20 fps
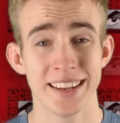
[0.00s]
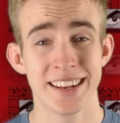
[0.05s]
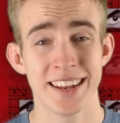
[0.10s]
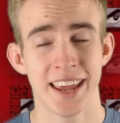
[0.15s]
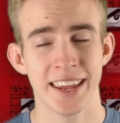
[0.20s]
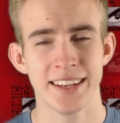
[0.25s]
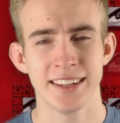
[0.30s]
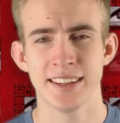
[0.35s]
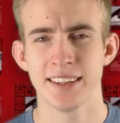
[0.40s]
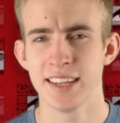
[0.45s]

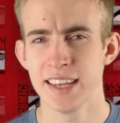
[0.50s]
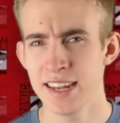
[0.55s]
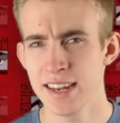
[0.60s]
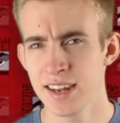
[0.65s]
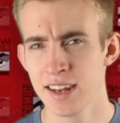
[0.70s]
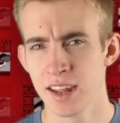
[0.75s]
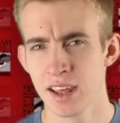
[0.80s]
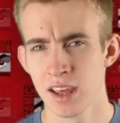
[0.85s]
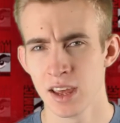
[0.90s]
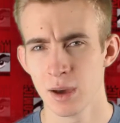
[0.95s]
nineteen,
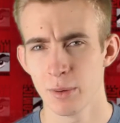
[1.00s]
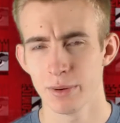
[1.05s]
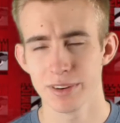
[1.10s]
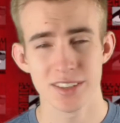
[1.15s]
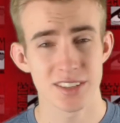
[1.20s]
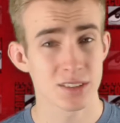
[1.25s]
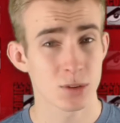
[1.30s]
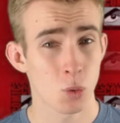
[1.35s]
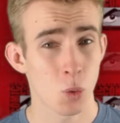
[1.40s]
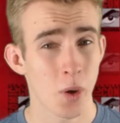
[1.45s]
which
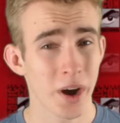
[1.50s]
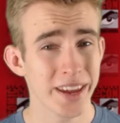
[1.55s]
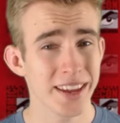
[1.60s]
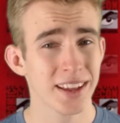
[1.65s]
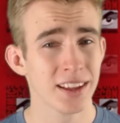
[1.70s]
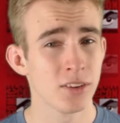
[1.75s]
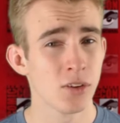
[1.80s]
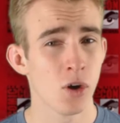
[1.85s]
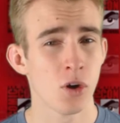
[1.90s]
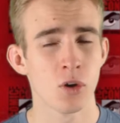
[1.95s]
is quite a
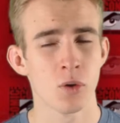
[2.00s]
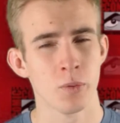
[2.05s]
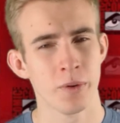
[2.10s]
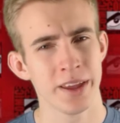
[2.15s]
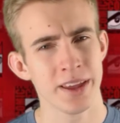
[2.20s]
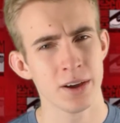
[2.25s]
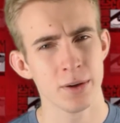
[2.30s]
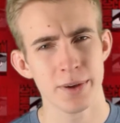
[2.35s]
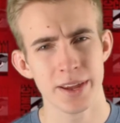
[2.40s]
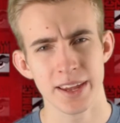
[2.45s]
long
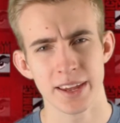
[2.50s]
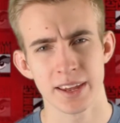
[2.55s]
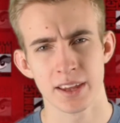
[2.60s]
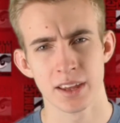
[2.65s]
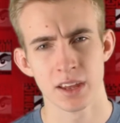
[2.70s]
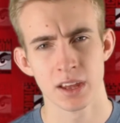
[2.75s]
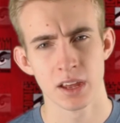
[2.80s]
way away,